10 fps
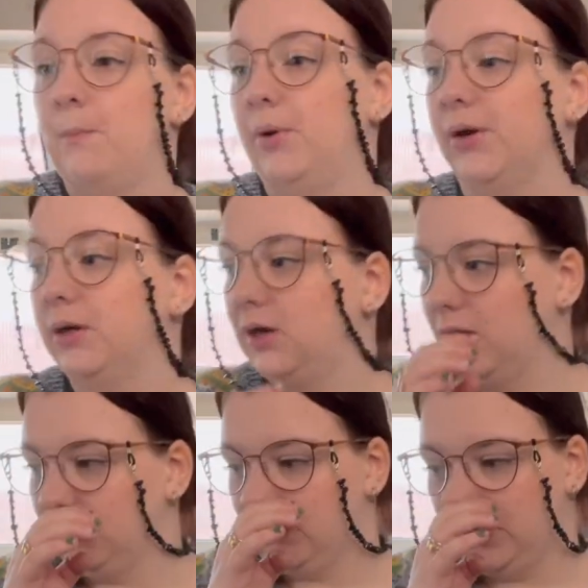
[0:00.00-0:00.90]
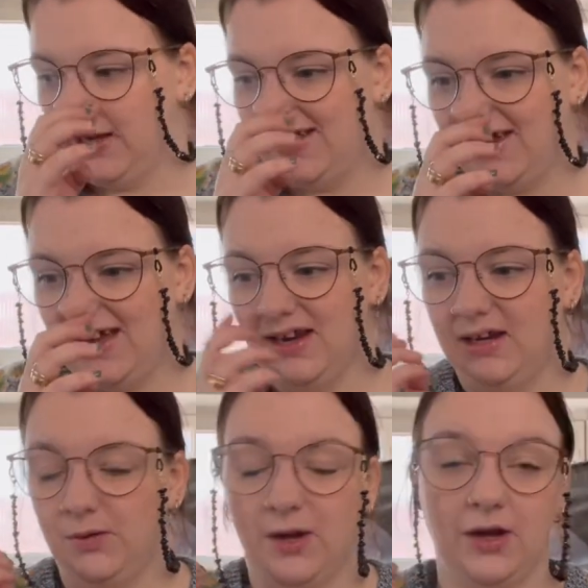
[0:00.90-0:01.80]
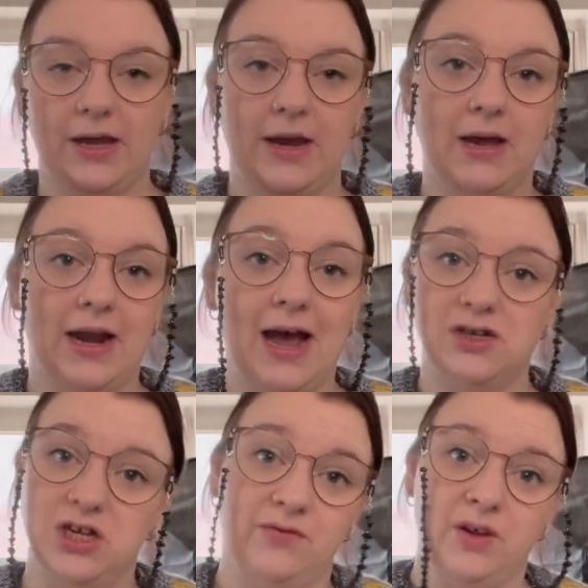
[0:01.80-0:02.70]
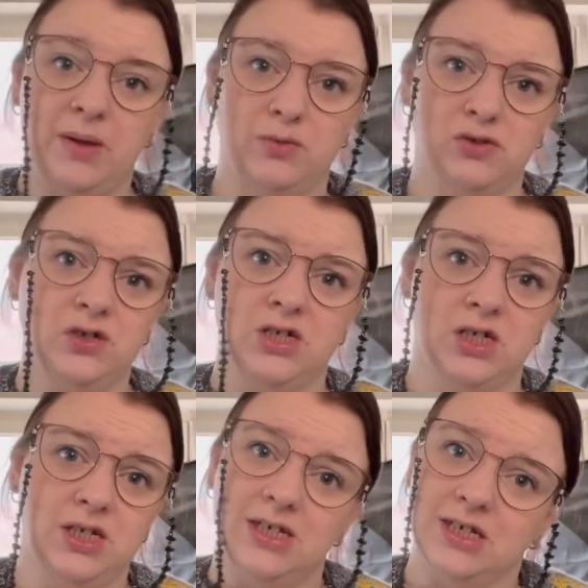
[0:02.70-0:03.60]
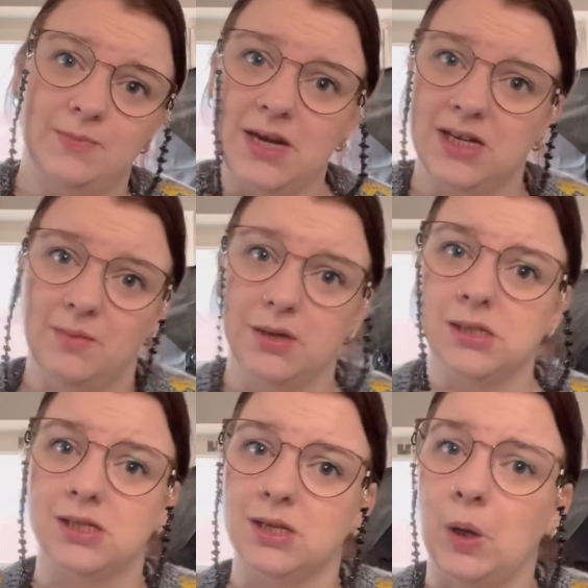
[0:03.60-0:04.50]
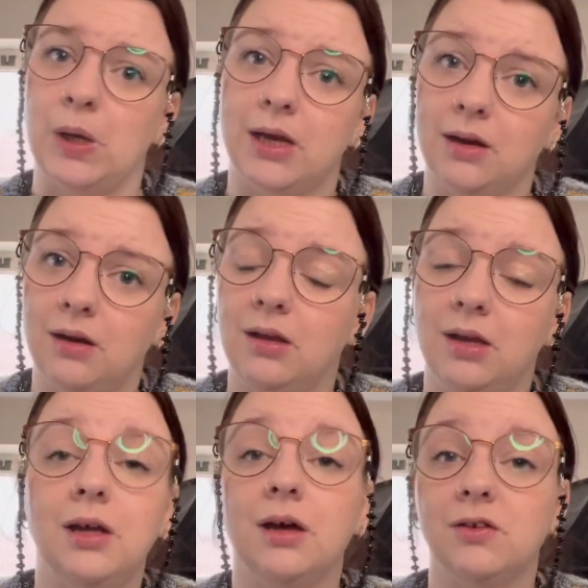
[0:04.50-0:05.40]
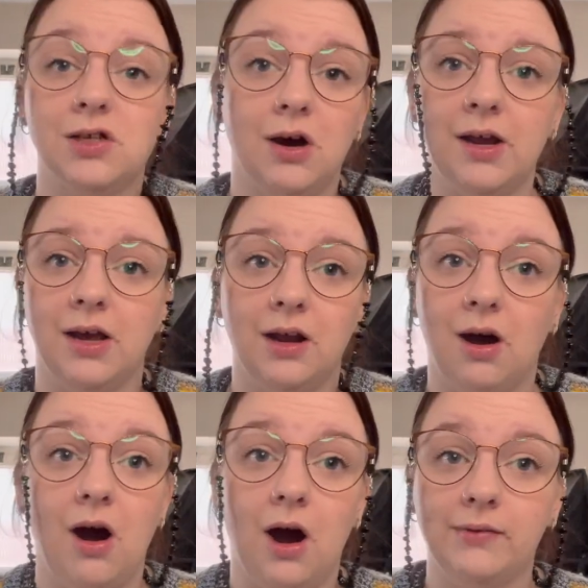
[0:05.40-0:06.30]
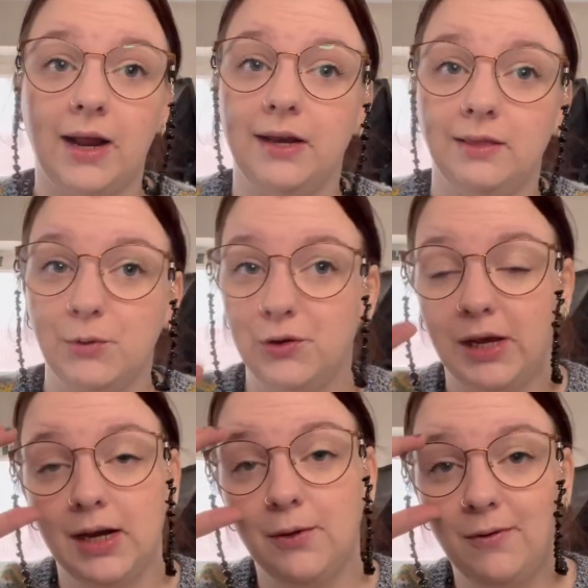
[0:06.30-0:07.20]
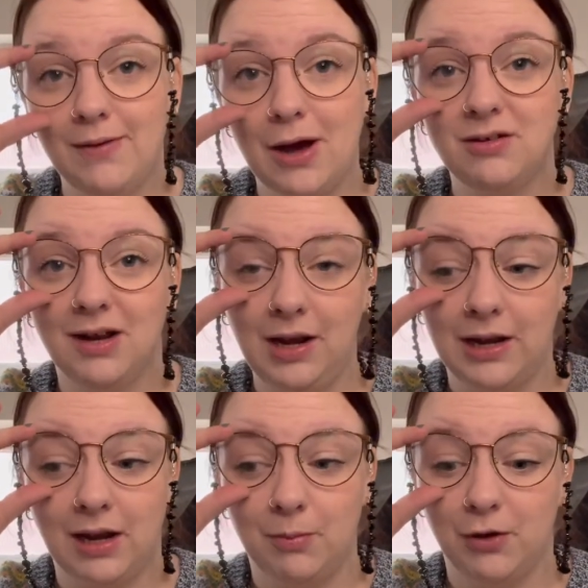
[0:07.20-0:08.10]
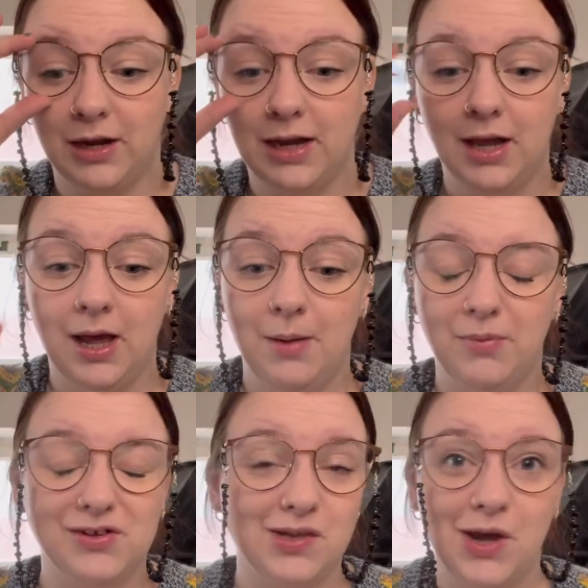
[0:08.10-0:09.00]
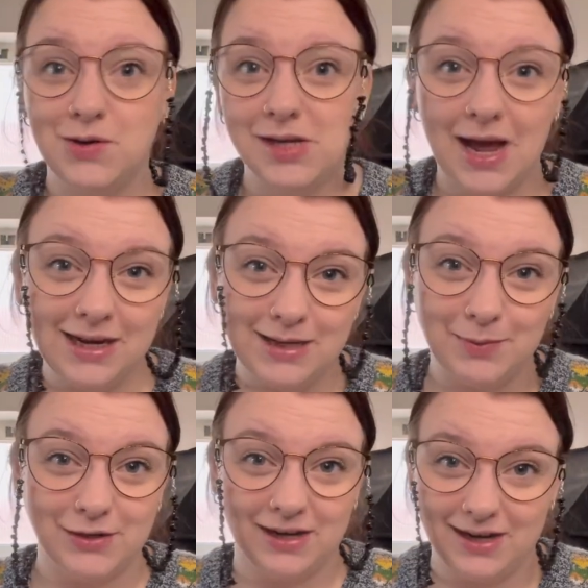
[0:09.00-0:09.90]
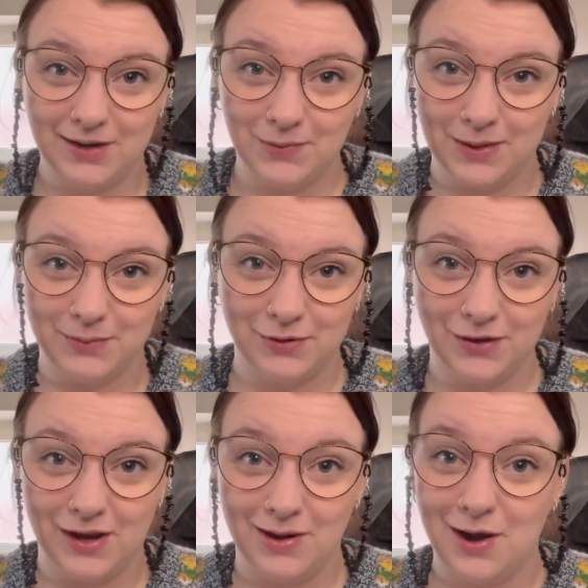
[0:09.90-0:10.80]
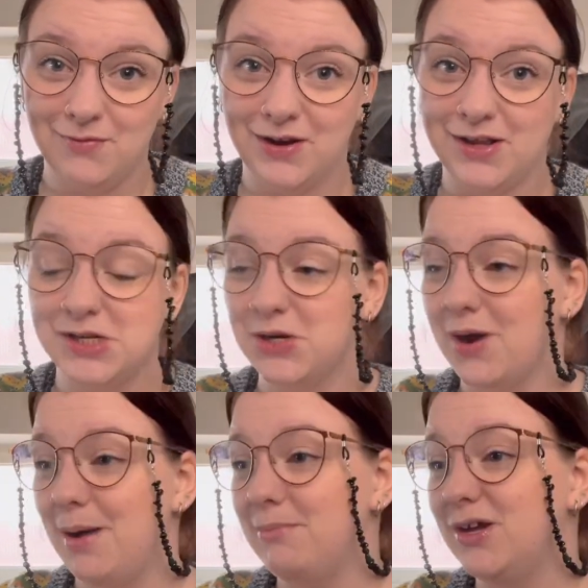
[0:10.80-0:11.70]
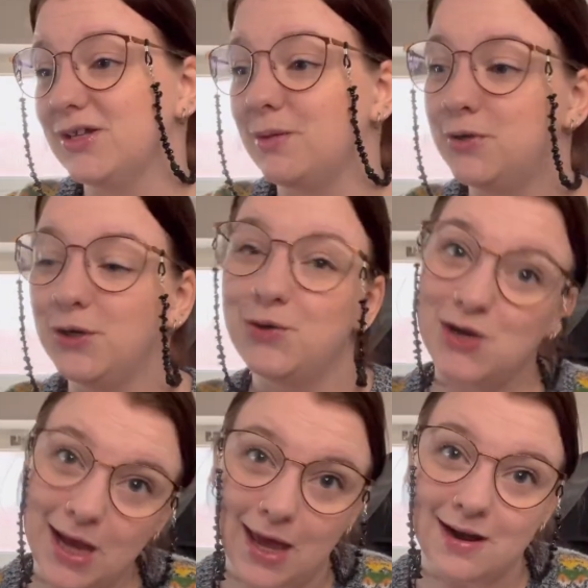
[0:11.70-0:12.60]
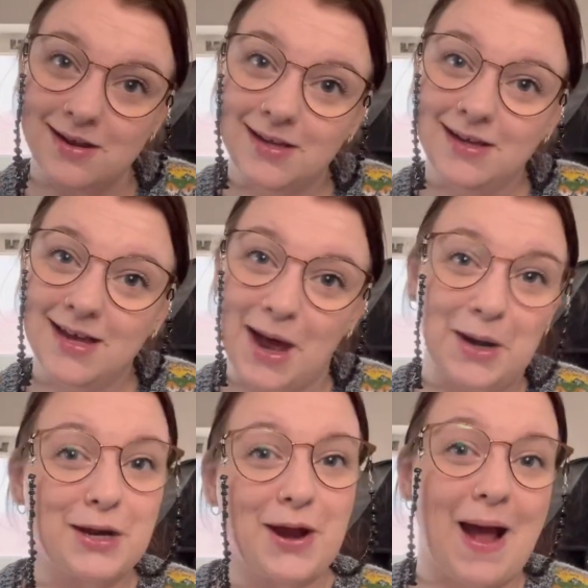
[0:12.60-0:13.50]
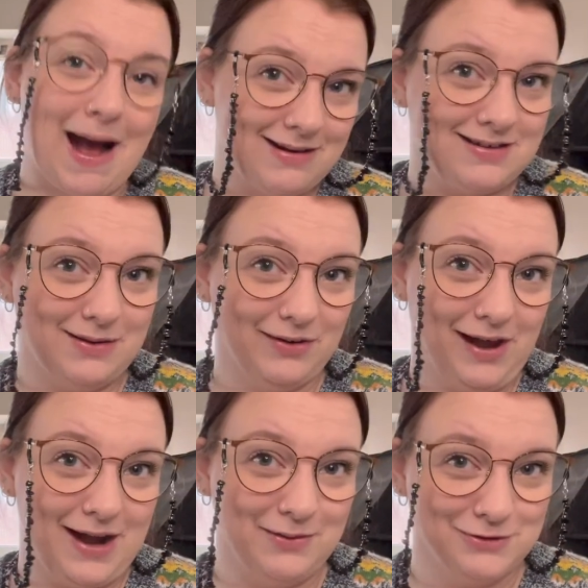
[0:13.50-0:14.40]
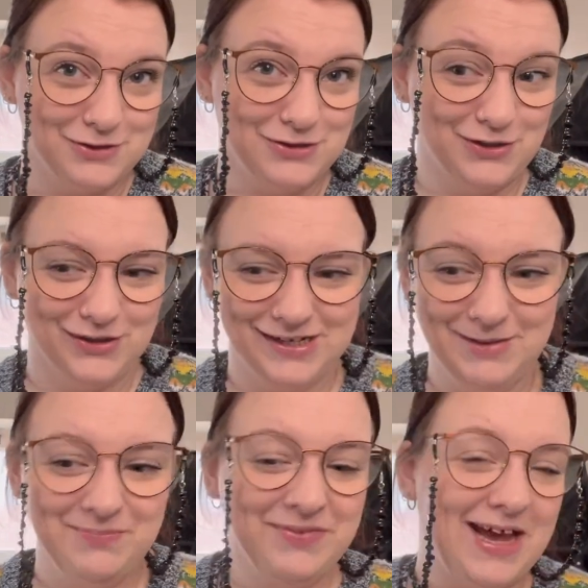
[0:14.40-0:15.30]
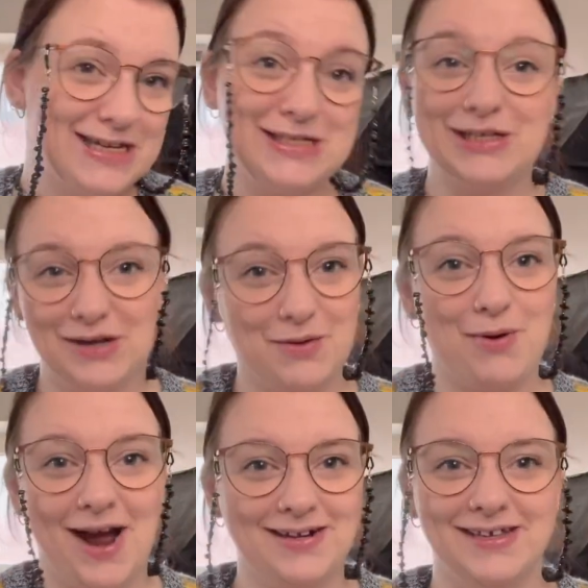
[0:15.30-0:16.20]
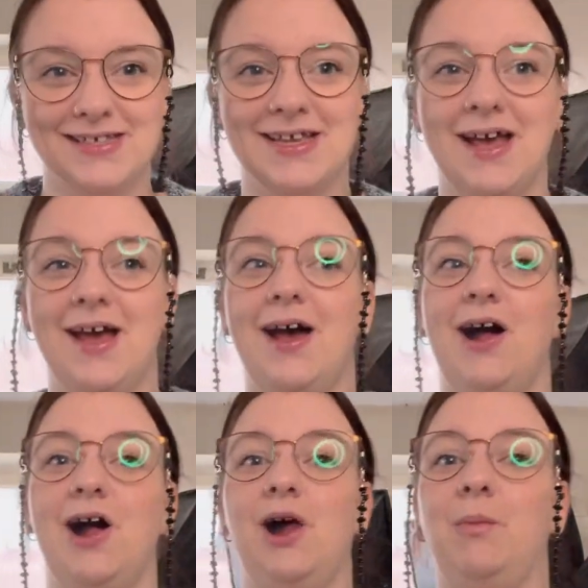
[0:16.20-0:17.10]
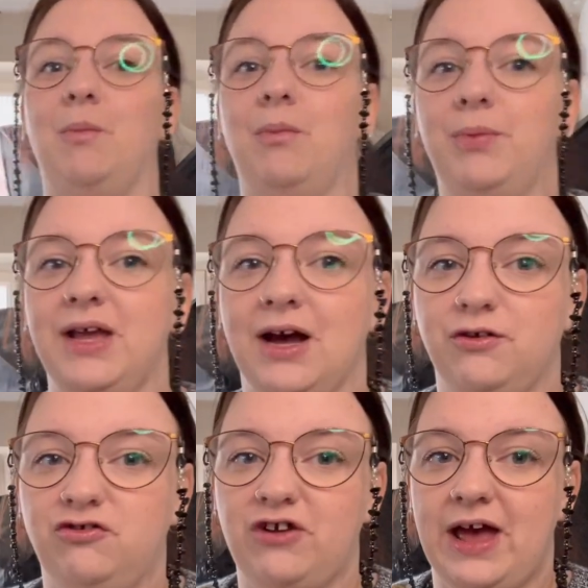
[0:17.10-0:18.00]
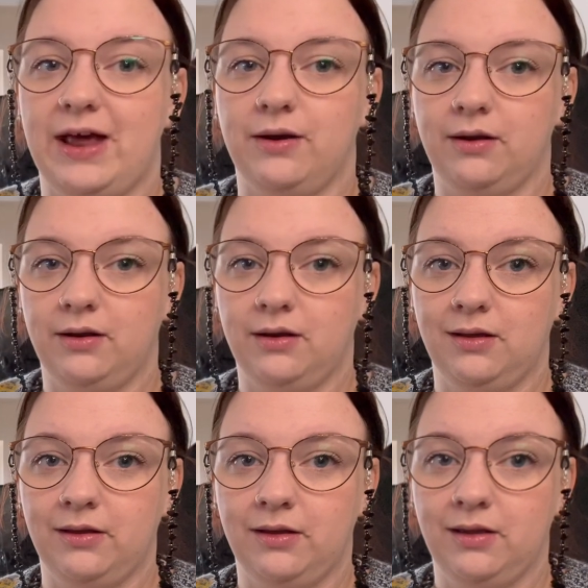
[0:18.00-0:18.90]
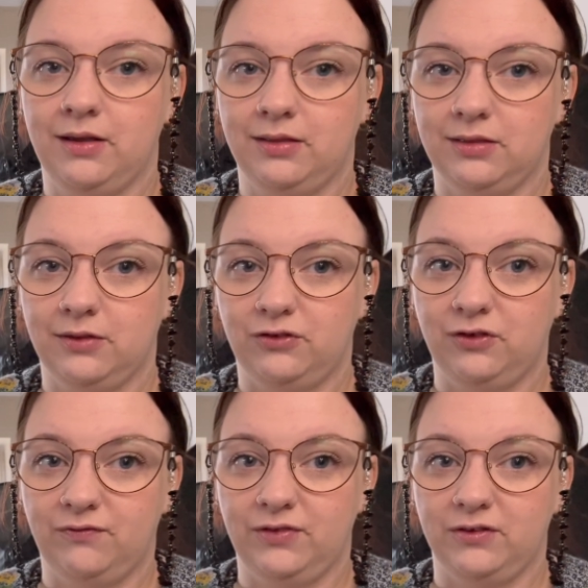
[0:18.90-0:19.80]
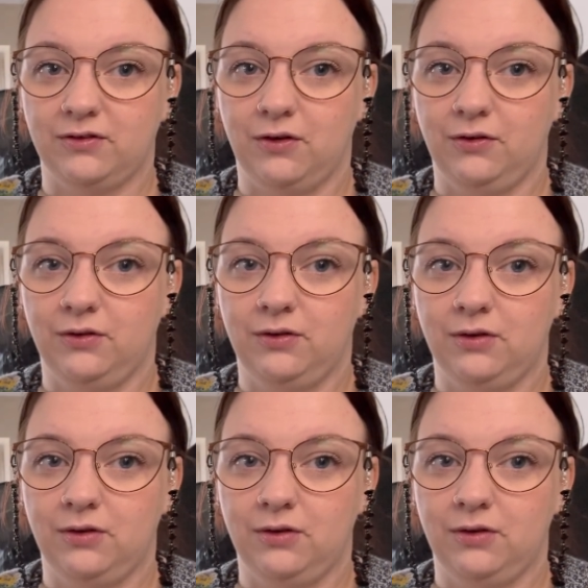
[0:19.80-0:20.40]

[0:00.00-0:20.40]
But I just did it and it went okay. And actually a few people joined and I didn't expect it, because it's like, I started it at like half ten in the morning without telling anybody, because I don't tell anybody when I'm gonna go live on Instagram because I'm too chicken and I don't actually want anyone to join. It's just like a practice. Um, but yeah, I just shared the stuff that's on.